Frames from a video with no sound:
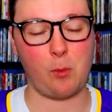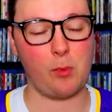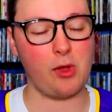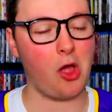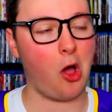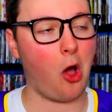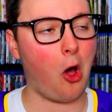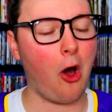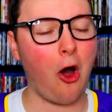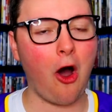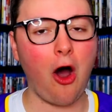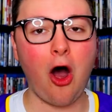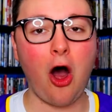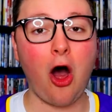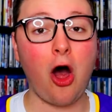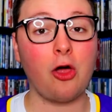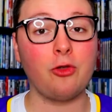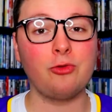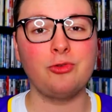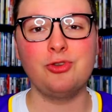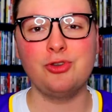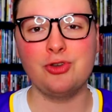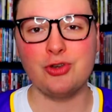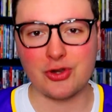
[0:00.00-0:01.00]
We
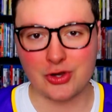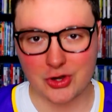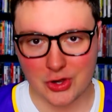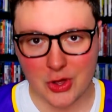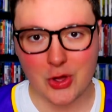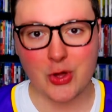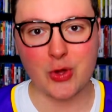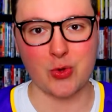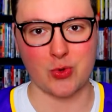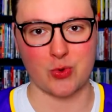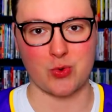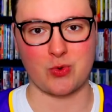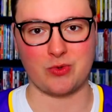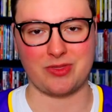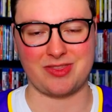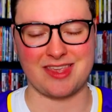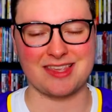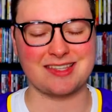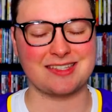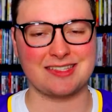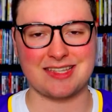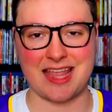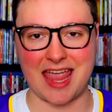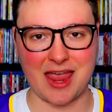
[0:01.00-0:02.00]
all knew
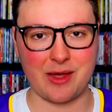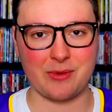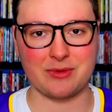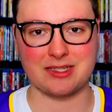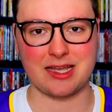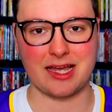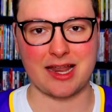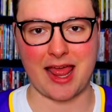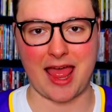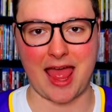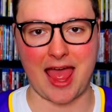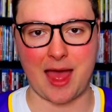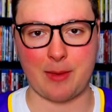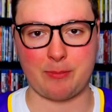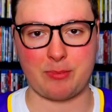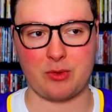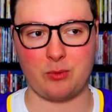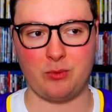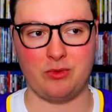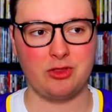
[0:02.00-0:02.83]
this day was gonna happen.